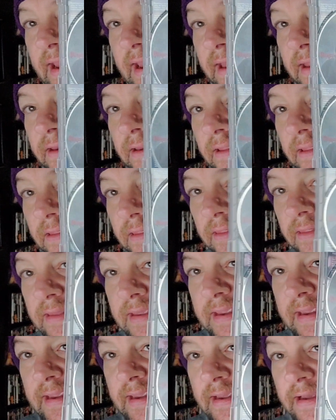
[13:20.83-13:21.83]
and
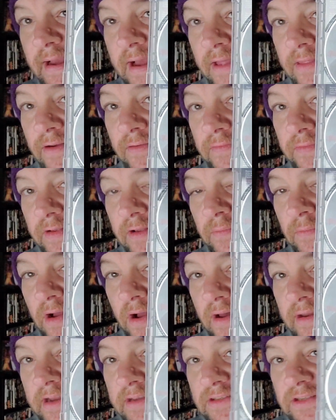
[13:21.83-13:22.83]
the other film
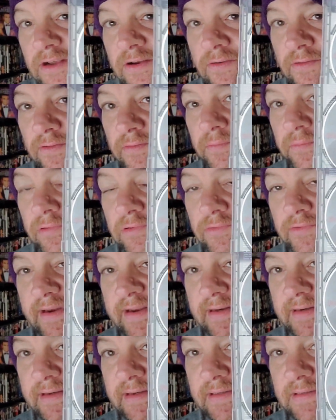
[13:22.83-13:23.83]
on its own
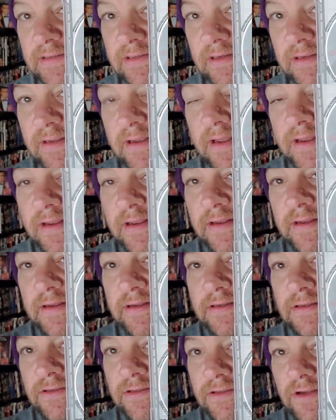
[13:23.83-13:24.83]
Blu-ray disc.
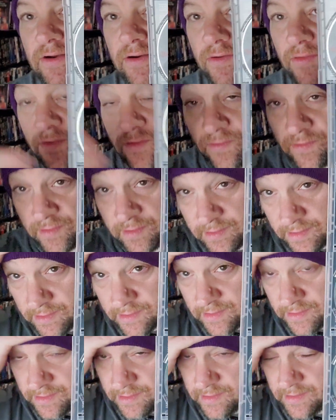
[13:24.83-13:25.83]
So
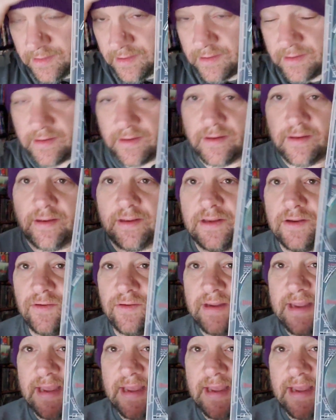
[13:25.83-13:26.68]
you